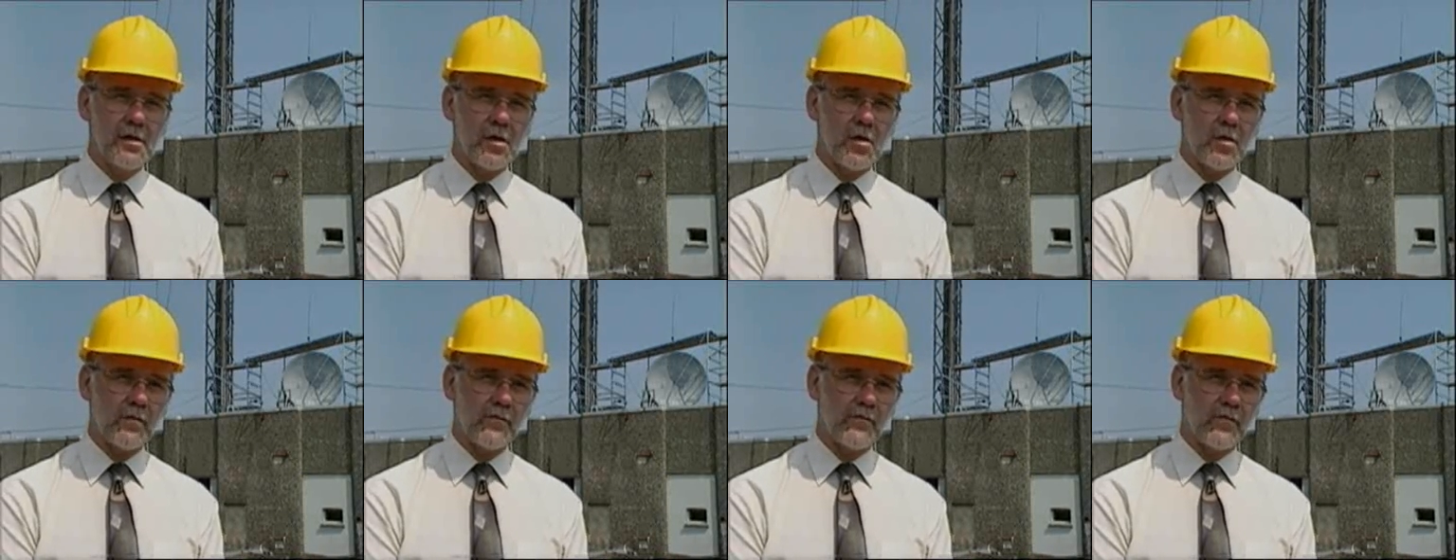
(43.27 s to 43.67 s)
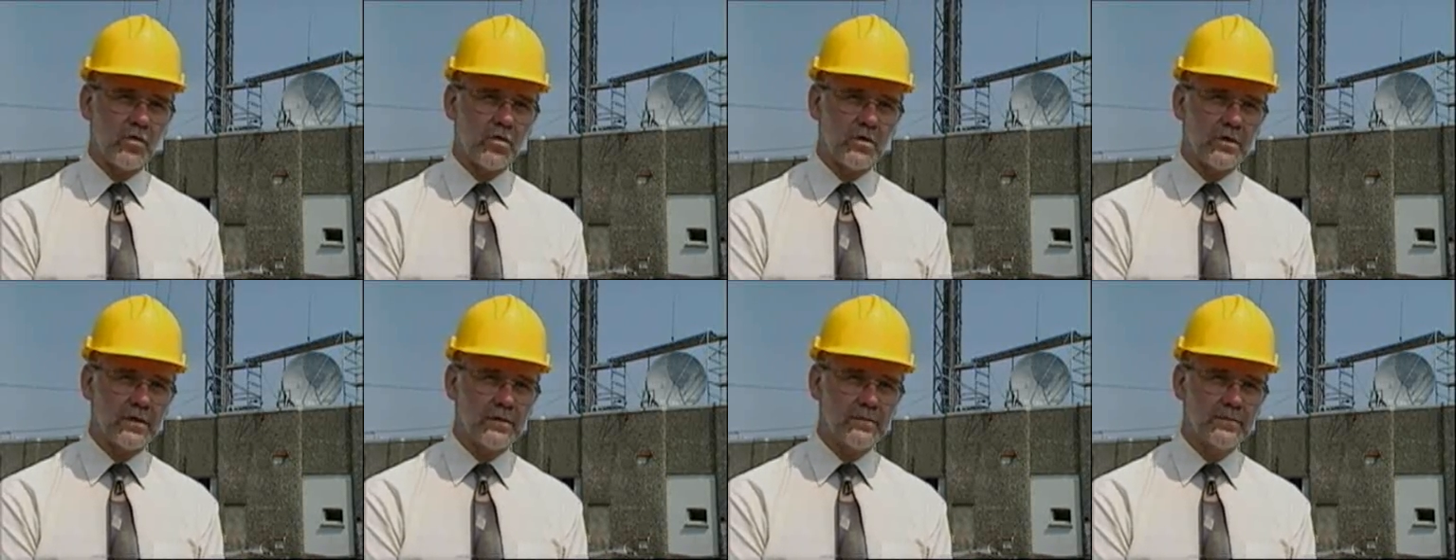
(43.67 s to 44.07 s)
all
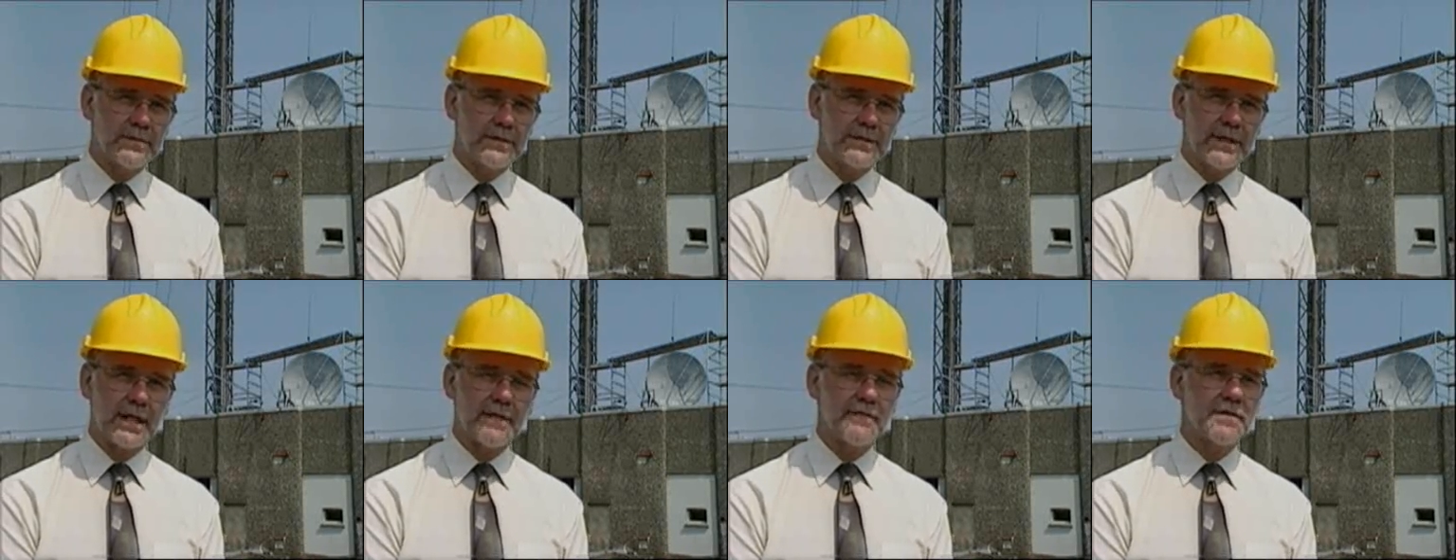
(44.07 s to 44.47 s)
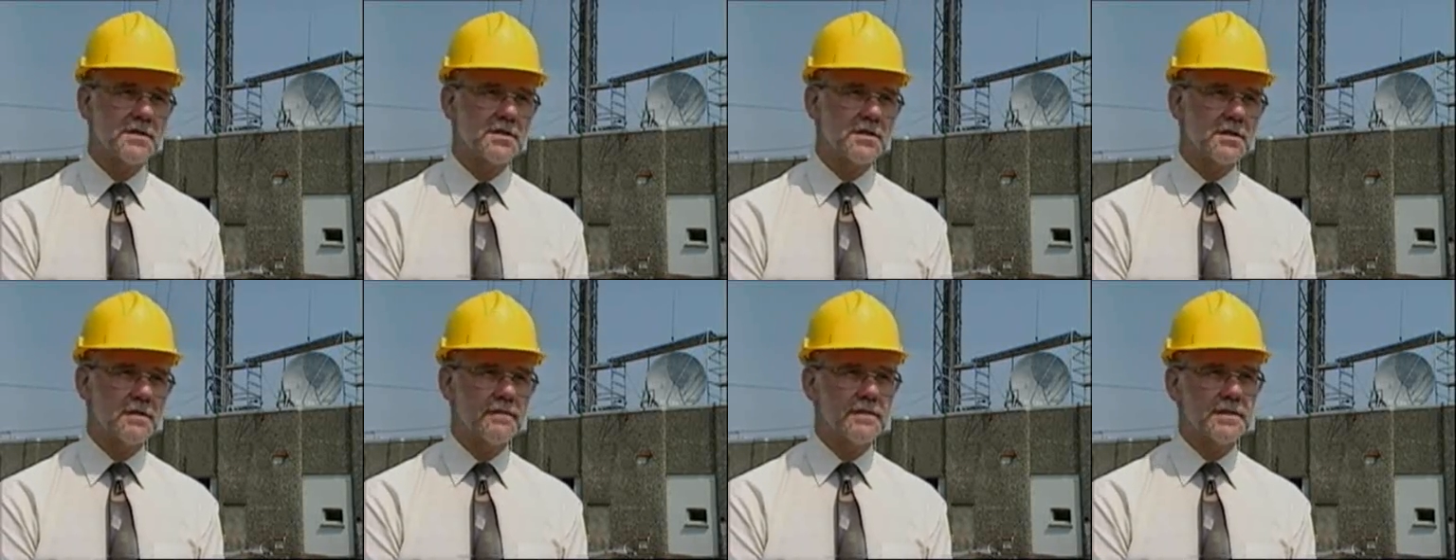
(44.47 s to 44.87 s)
four television
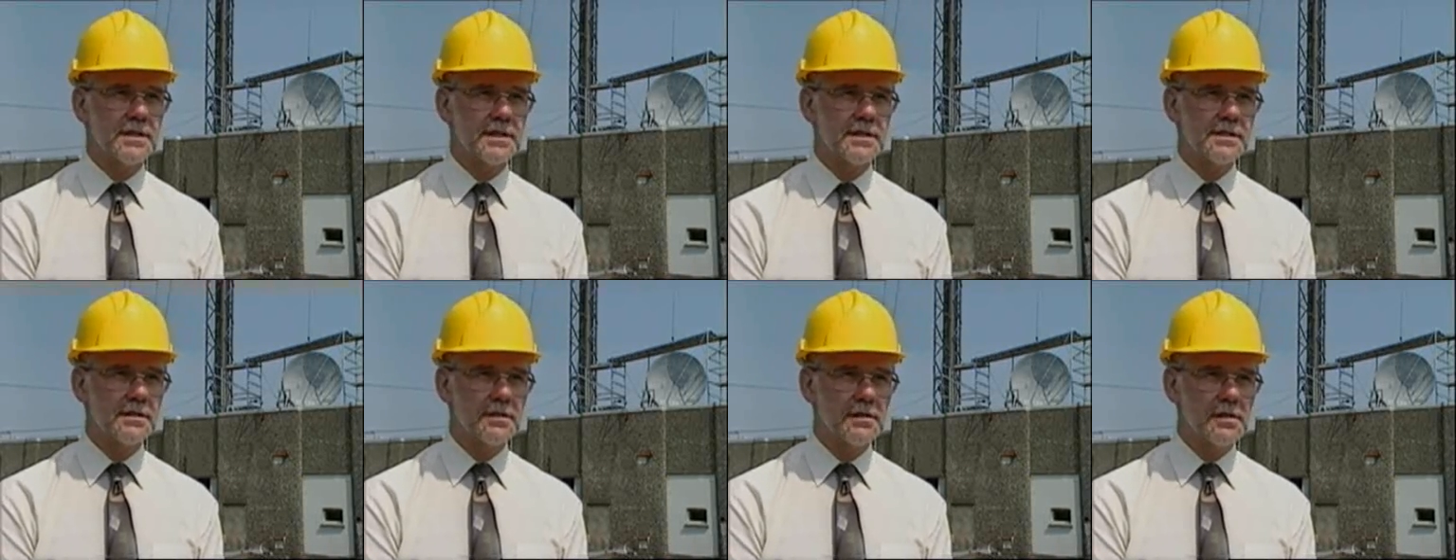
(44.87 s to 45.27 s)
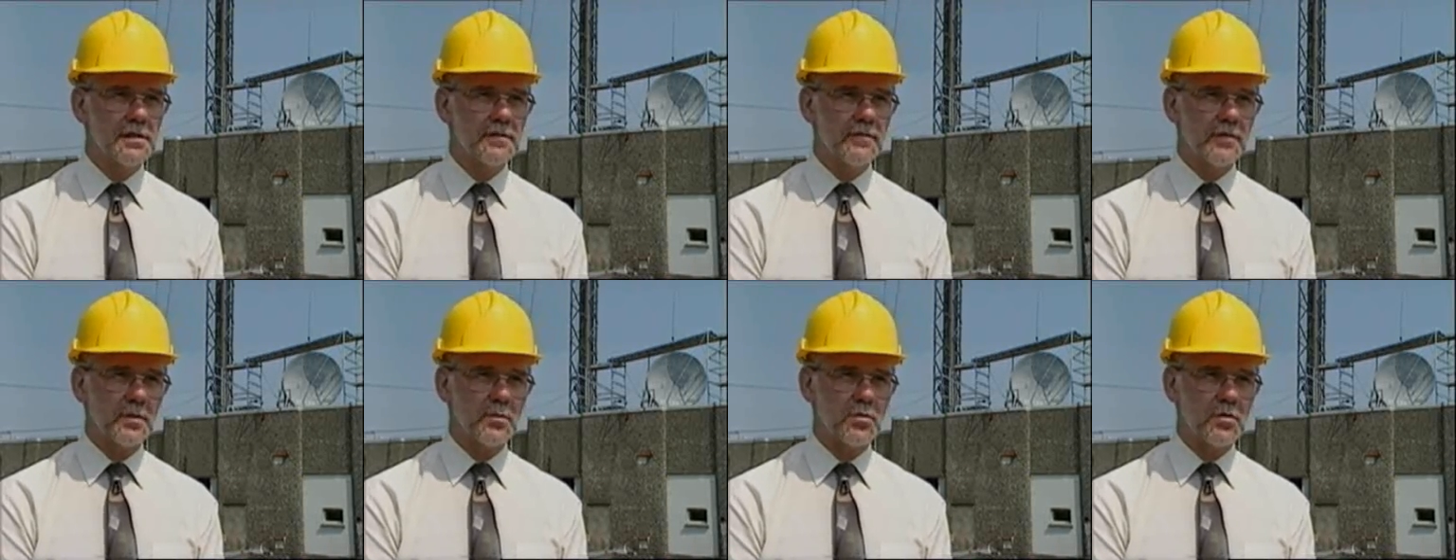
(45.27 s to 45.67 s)
services
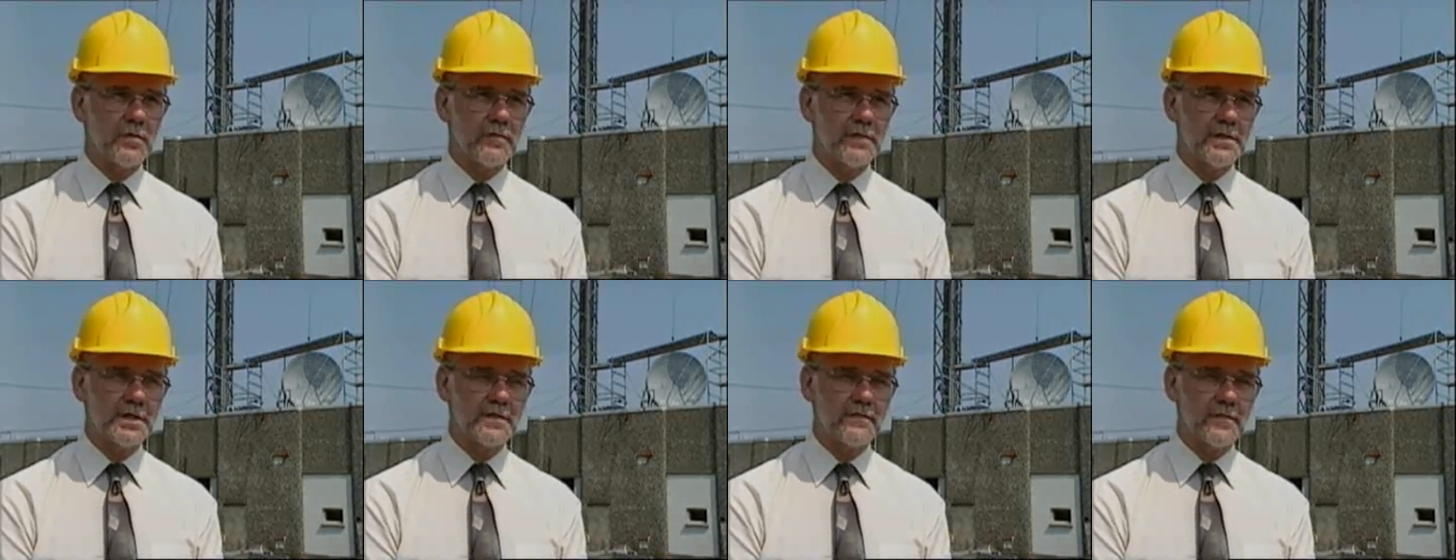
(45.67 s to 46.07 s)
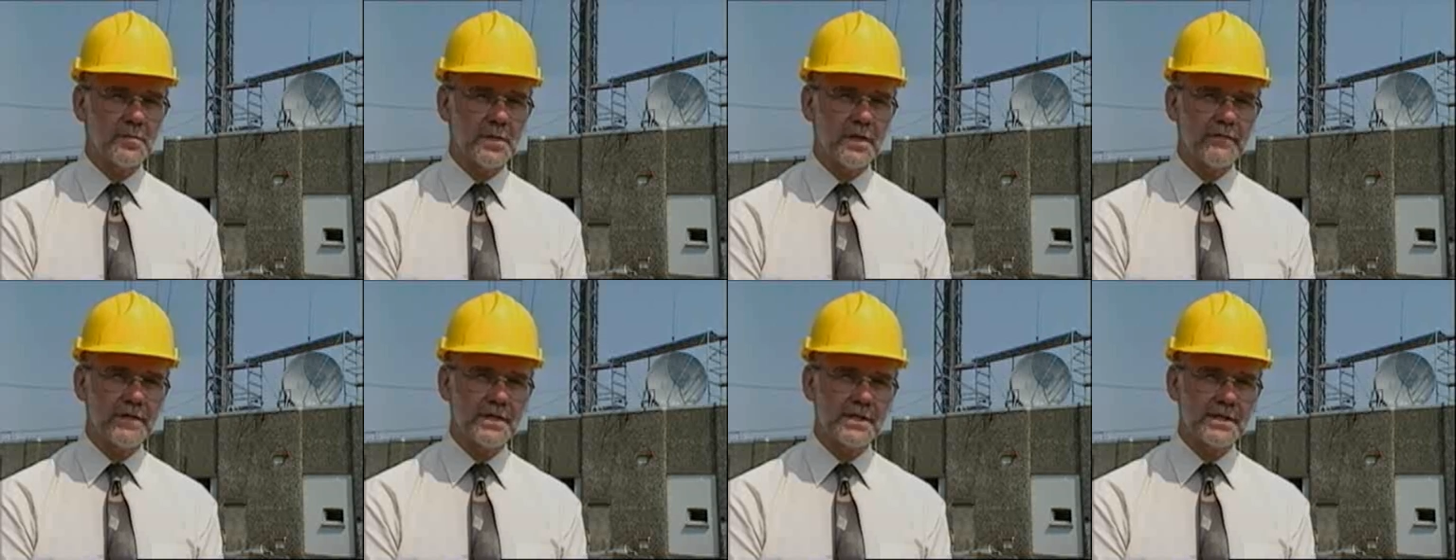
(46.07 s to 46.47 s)
for the province from
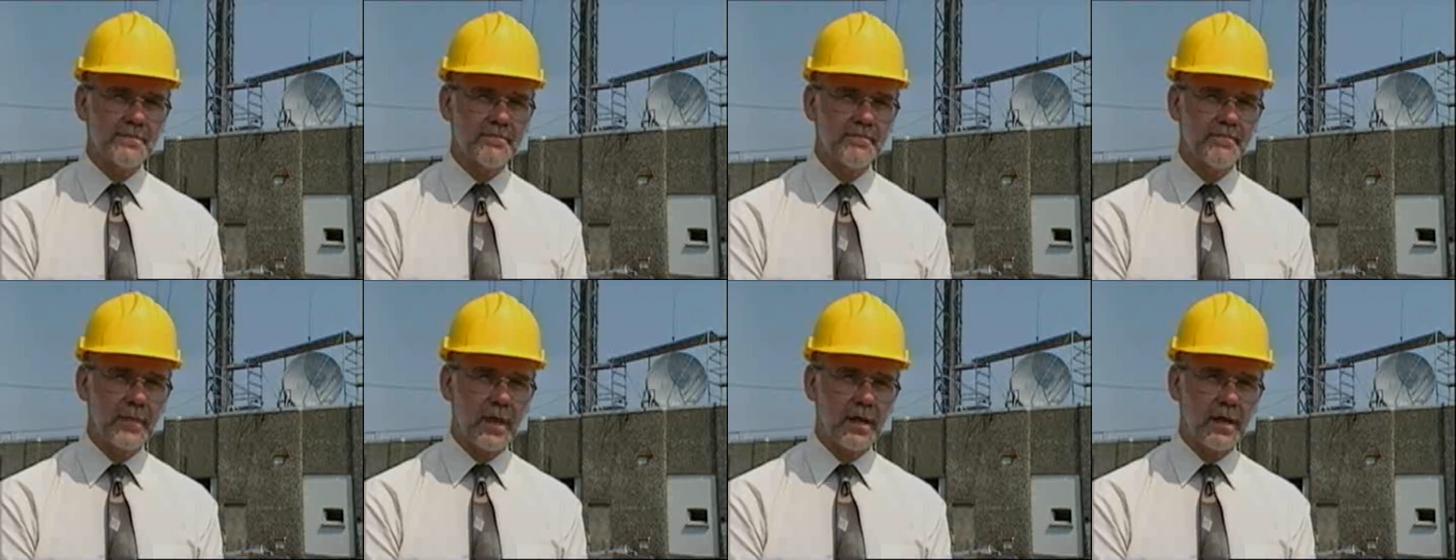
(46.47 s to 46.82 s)
Divis.